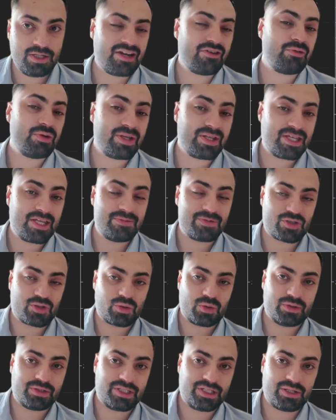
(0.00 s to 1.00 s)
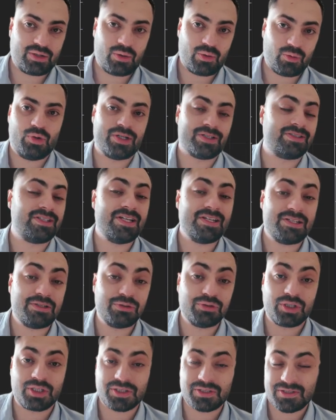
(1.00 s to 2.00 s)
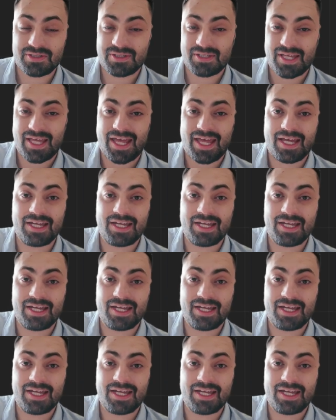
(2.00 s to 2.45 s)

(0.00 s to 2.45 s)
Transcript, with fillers: and if we keep scrolling, we are taking longs